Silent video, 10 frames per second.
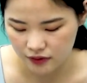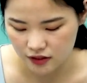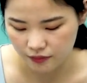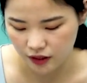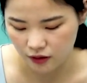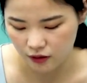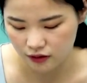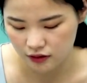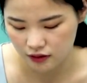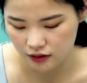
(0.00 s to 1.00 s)
something
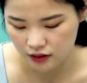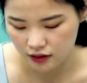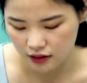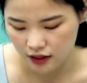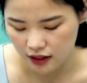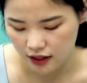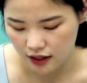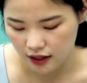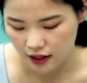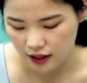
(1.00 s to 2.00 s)
called
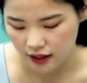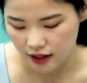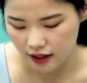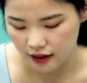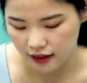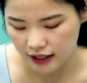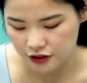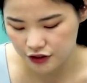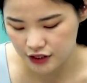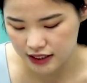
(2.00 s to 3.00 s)

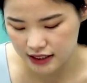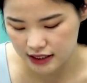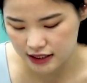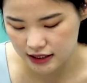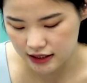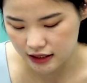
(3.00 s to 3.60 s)
electricity,